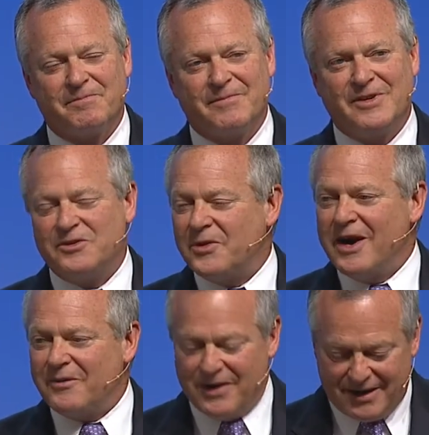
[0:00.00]
This
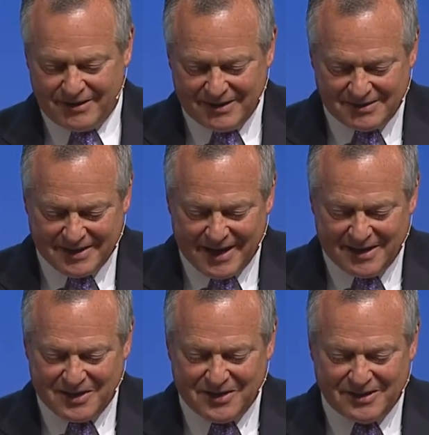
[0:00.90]
track record is not
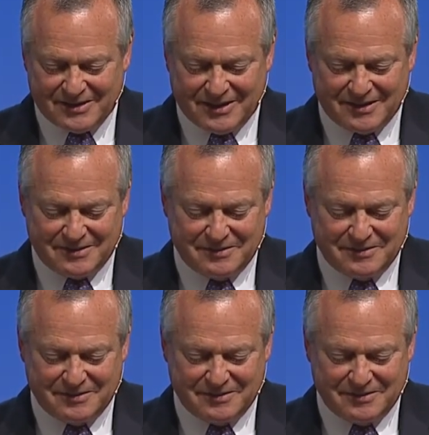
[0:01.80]
encouraging.